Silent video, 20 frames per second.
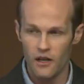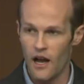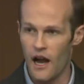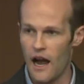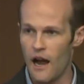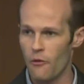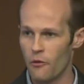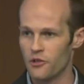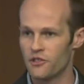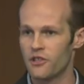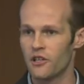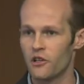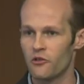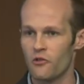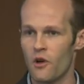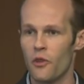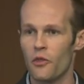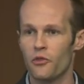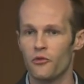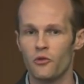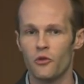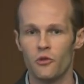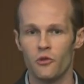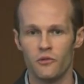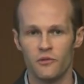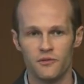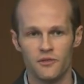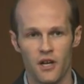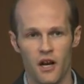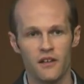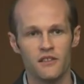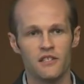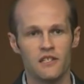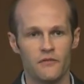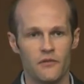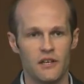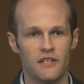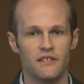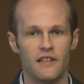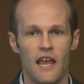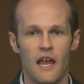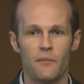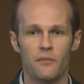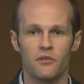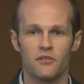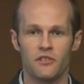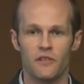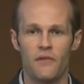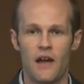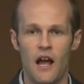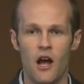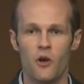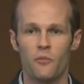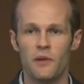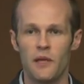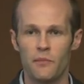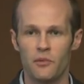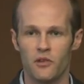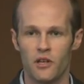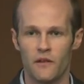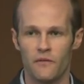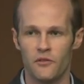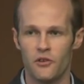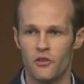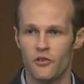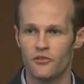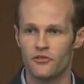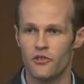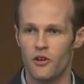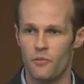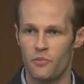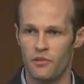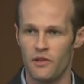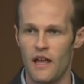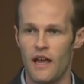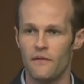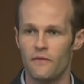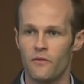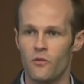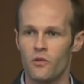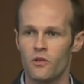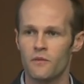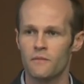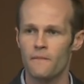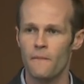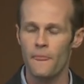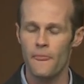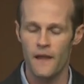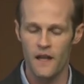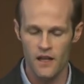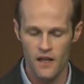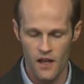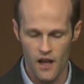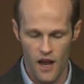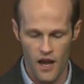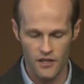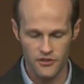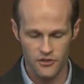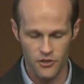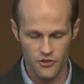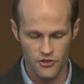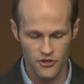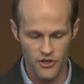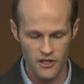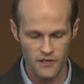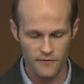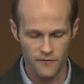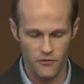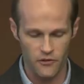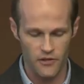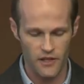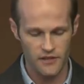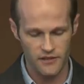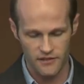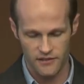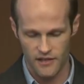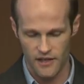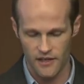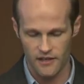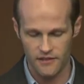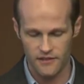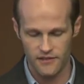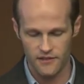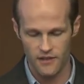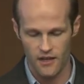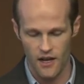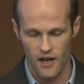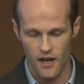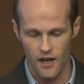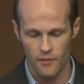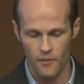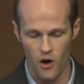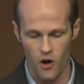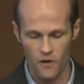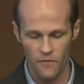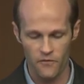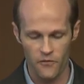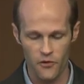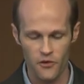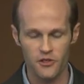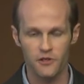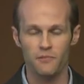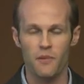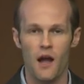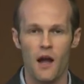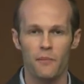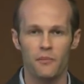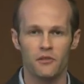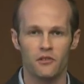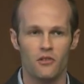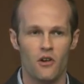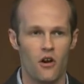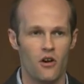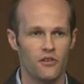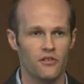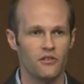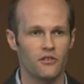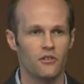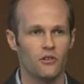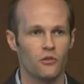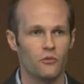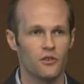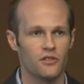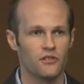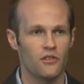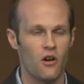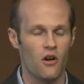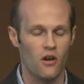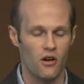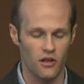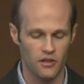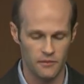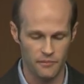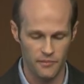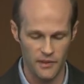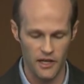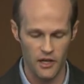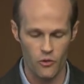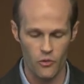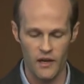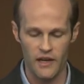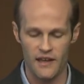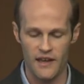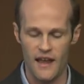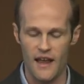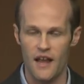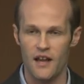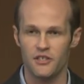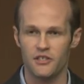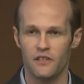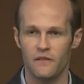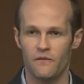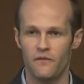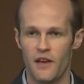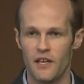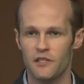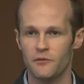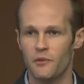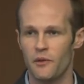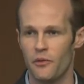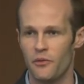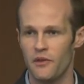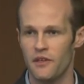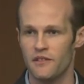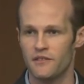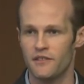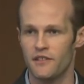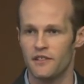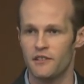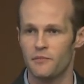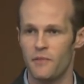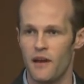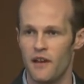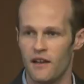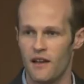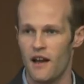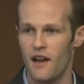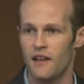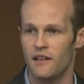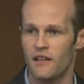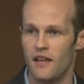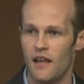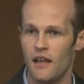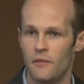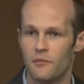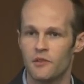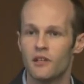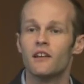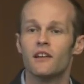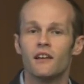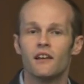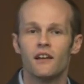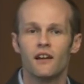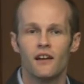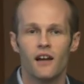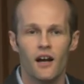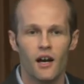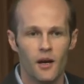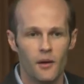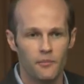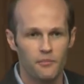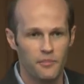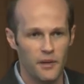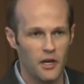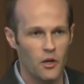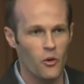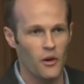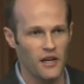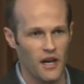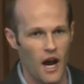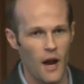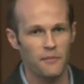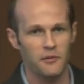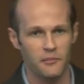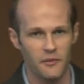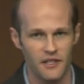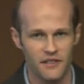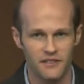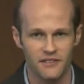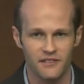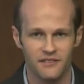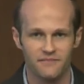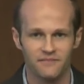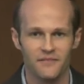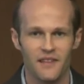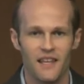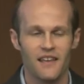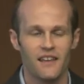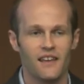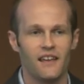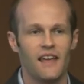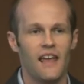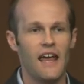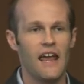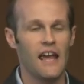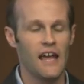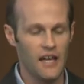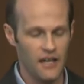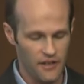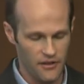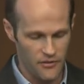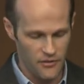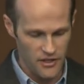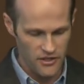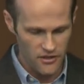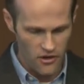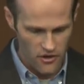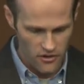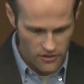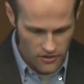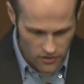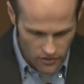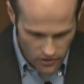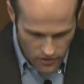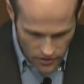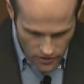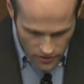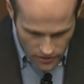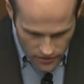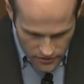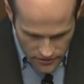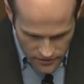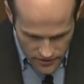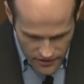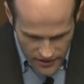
I was going to run through tons of examples of how people have used our platform. Uh, so just for instance, um, our first popular article was called Bitcoin Cash Investment Thesis by a guy named uh, Bitcoin Optimist. And this article earned